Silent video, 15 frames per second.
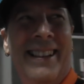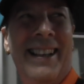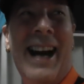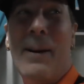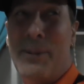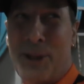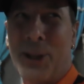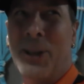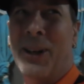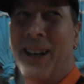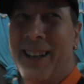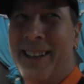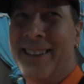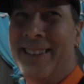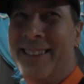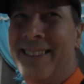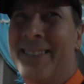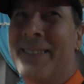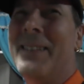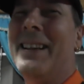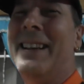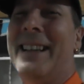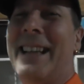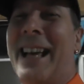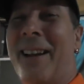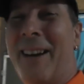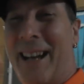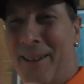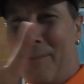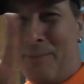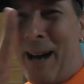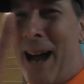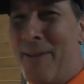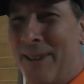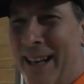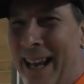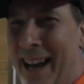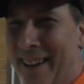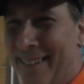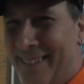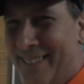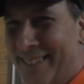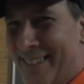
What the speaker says: I'm sure. Anyway, bye for now.